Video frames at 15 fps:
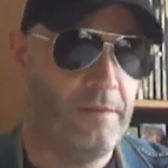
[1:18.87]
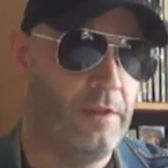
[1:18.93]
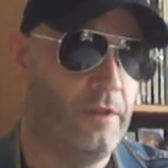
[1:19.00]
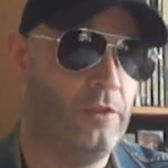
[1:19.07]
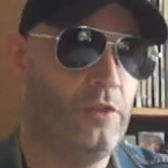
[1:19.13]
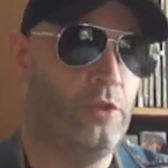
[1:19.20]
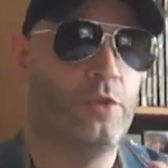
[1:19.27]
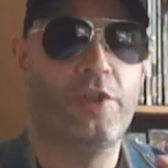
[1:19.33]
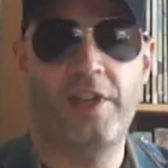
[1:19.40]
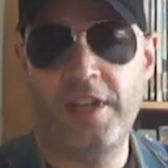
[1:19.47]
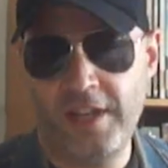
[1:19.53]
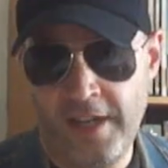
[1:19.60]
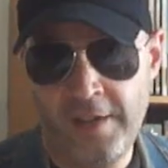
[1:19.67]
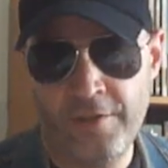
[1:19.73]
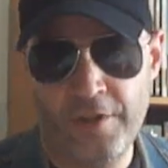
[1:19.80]
you could
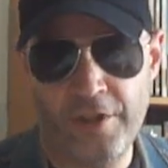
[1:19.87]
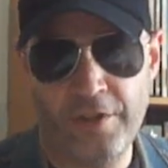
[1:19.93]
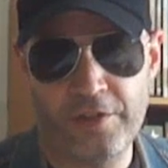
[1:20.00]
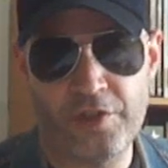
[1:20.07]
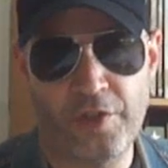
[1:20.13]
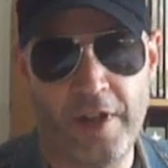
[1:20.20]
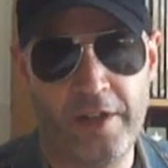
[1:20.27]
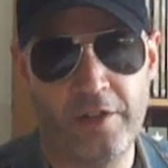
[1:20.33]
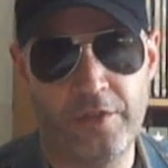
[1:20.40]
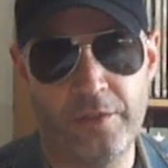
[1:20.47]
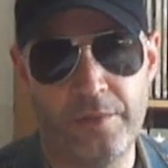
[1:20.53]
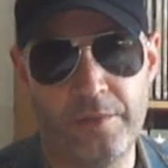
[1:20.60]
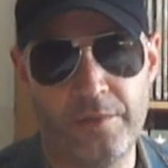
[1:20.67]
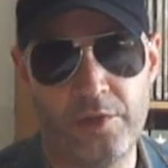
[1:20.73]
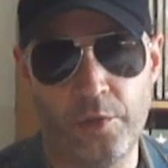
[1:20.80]
either try
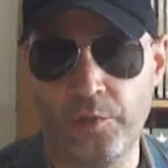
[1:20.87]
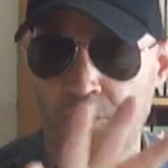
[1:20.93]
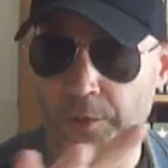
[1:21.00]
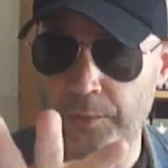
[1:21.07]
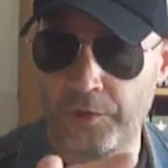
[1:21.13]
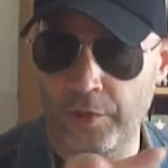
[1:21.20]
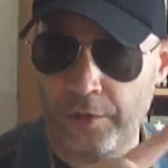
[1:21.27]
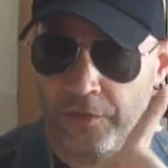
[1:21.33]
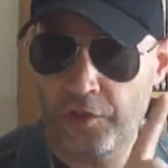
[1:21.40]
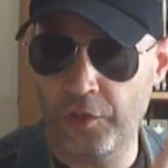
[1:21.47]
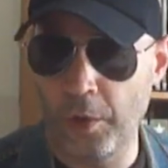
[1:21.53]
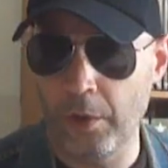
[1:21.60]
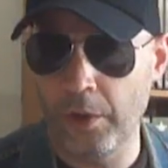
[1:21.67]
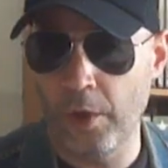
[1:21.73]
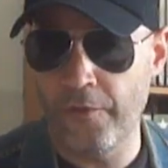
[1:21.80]
to do some sort of
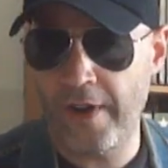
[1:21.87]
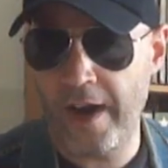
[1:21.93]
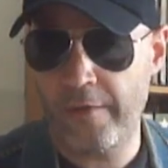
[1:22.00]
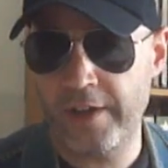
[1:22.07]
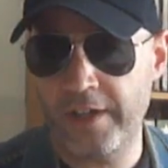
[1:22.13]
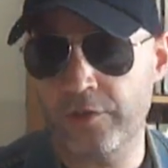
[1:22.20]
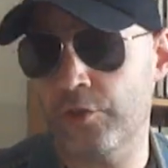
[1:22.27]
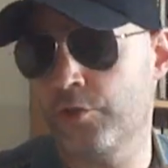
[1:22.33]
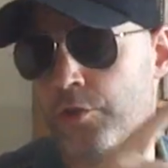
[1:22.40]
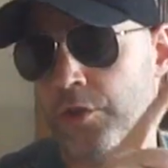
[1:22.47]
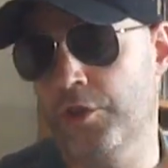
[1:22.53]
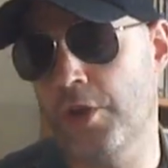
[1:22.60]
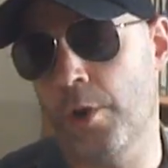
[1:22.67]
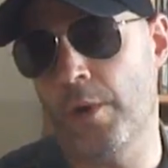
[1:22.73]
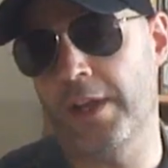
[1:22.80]
solo variant, or you
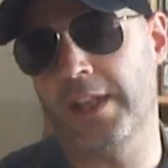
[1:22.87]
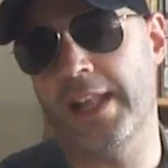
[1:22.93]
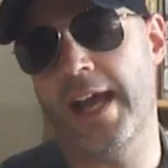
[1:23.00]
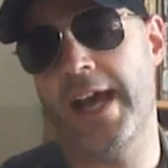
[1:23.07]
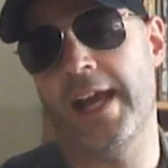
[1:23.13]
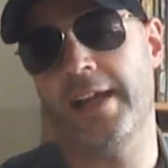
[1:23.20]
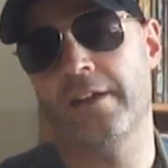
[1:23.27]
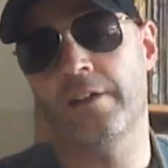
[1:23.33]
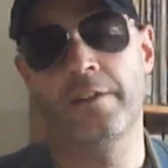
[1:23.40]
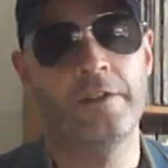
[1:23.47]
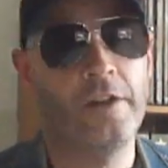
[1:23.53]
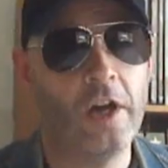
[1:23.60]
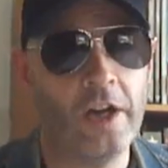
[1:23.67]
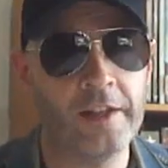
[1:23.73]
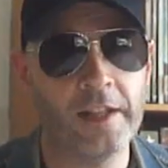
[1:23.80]
could go online.
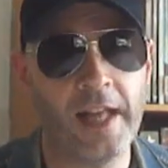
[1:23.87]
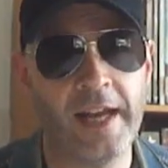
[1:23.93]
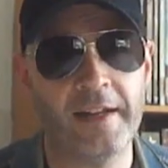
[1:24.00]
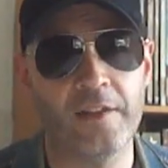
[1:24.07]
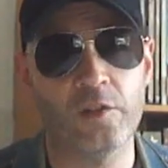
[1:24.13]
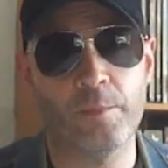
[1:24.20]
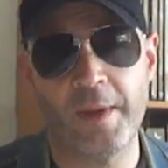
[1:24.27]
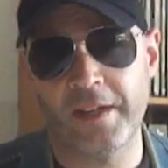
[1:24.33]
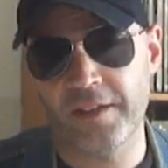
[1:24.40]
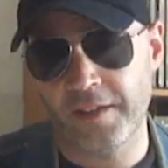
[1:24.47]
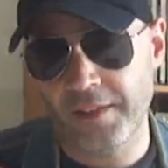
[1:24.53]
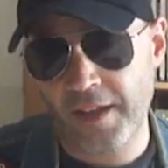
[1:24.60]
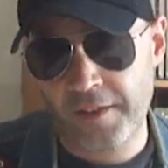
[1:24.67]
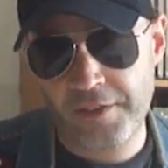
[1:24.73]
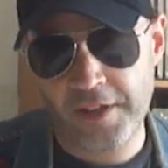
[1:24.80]
Online is better
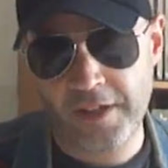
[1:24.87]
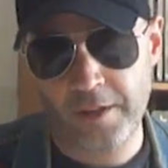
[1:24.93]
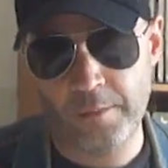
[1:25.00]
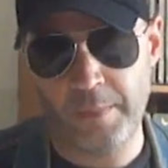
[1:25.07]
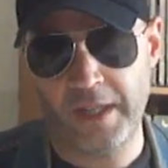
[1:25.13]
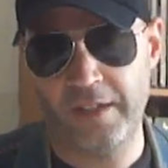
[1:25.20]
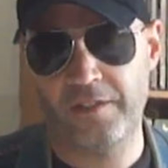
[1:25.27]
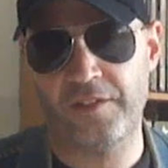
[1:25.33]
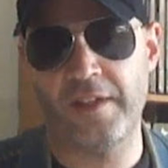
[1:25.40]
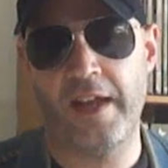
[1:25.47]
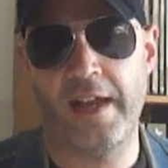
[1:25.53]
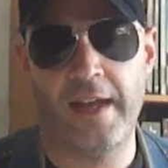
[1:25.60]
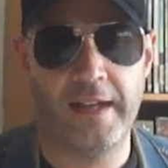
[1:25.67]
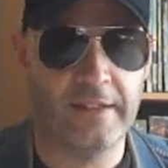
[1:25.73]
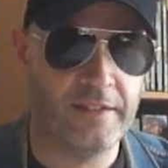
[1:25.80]
than nothing, but it's
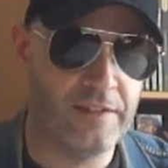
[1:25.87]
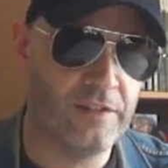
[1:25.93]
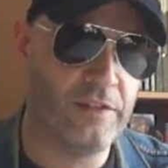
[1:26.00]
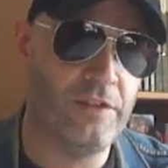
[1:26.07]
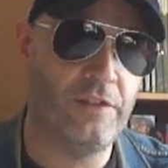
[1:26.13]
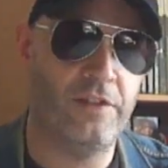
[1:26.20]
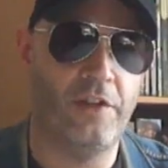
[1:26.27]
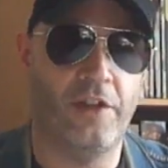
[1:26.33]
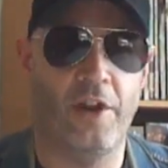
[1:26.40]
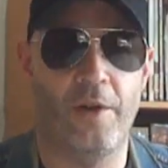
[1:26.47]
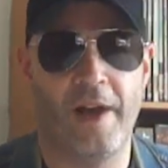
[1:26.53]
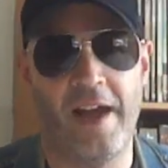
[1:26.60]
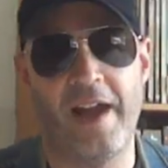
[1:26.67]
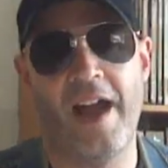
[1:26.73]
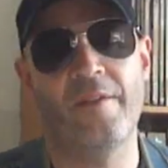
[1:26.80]
not, you know,
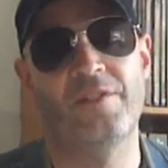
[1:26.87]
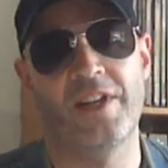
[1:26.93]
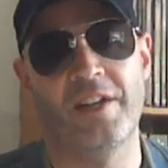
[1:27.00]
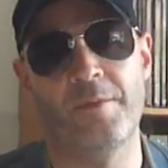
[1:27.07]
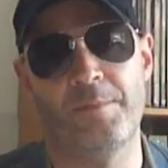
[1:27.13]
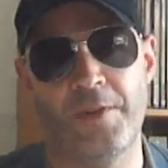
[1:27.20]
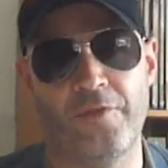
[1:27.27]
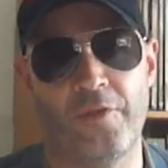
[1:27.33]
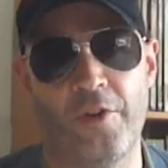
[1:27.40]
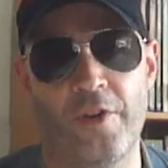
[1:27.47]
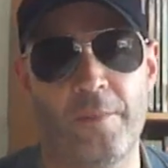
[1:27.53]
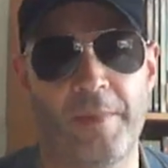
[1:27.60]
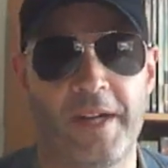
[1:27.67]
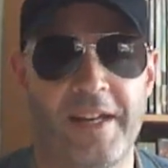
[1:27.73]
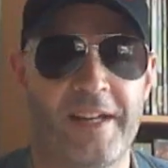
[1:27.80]
I've done it
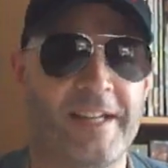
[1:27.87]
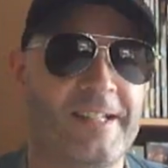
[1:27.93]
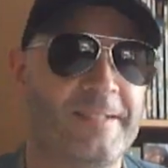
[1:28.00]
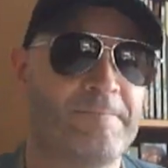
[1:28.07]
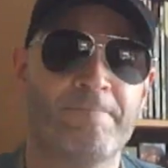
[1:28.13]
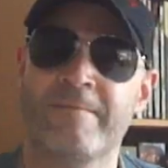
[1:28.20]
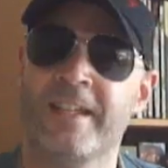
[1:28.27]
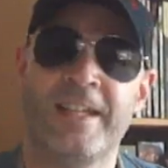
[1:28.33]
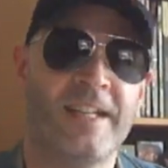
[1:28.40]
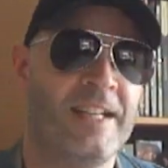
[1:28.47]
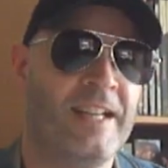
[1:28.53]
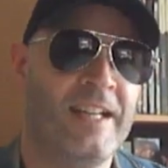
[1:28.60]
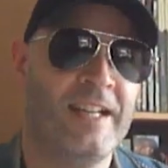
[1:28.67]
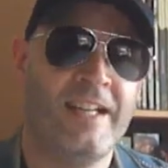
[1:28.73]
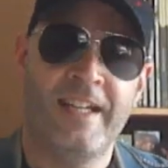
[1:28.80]
before, but
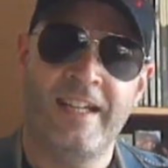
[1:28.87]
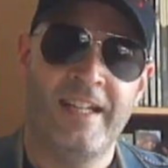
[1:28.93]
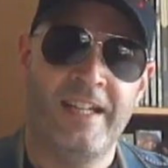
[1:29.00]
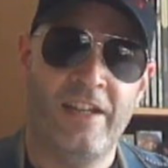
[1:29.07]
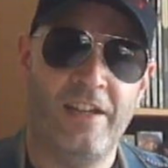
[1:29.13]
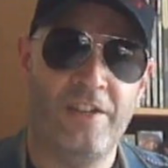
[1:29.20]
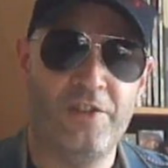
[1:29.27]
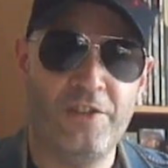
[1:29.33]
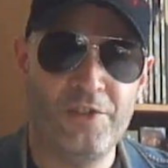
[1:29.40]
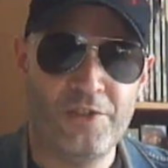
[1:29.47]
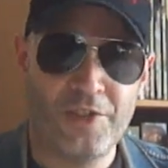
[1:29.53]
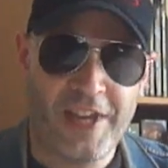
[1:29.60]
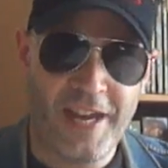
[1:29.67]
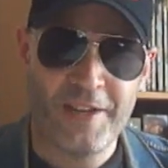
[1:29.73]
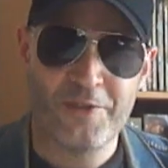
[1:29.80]

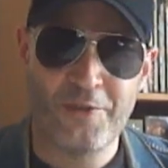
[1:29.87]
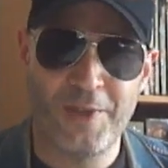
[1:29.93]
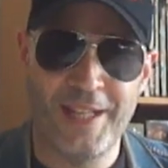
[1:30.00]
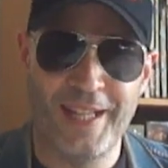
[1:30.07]
you can't